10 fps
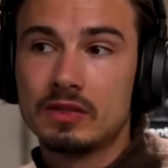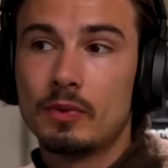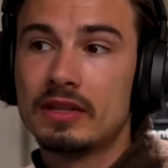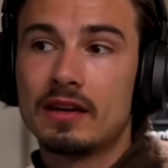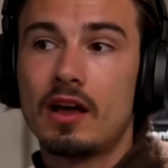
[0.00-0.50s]
this
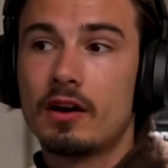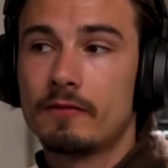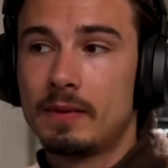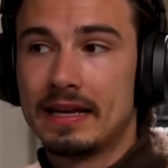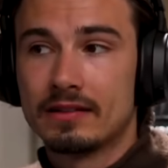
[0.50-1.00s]
point, a lot
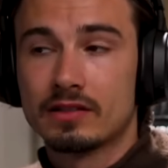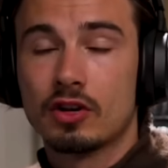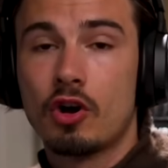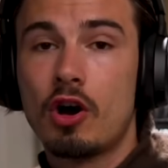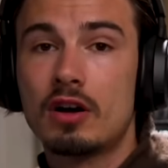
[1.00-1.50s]
of players
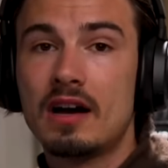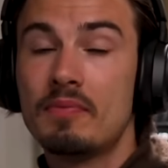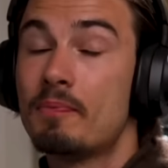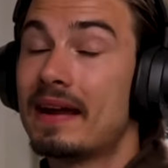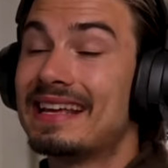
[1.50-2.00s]
caught
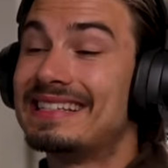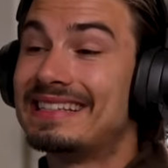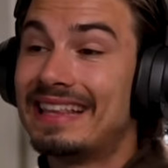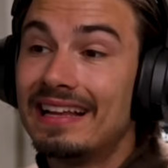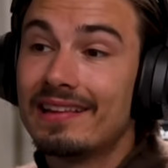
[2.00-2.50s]
up, but I
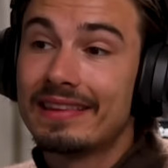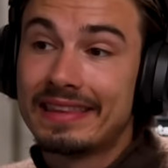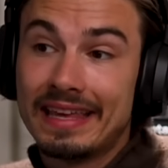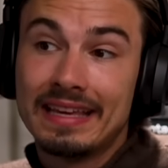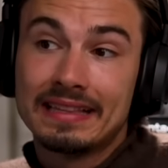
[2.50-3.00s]
still
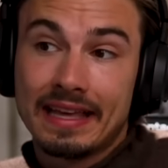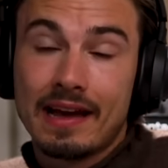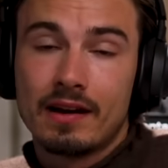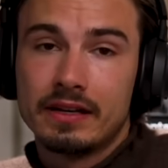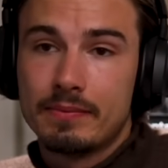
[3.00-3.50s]
think they
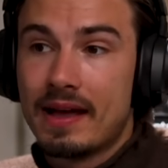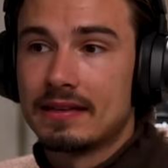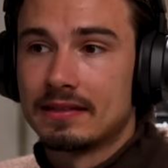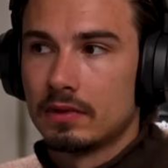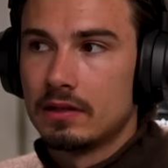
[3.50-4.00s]
are the
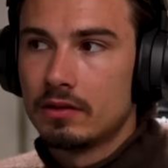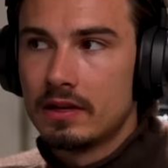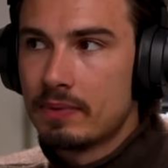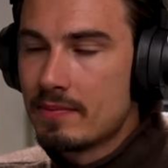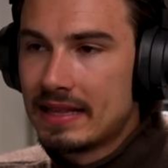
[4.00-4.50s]
best. And you could
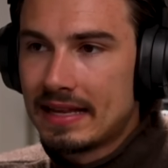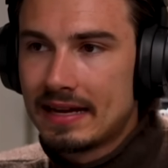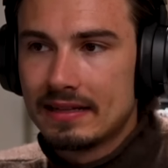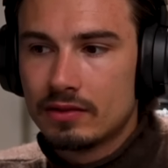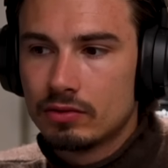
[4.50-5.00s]
implement
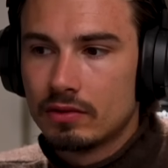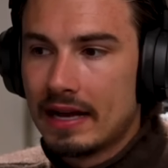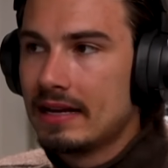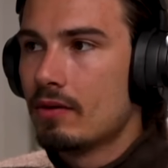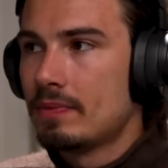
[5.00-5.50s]
that into
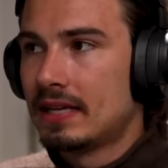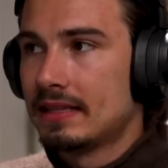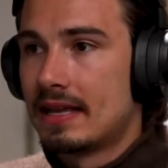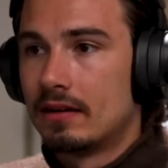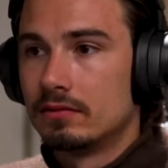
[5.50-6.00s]
any
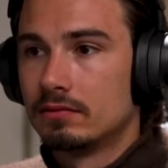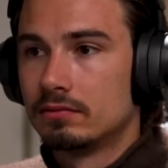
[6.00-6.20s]
website now.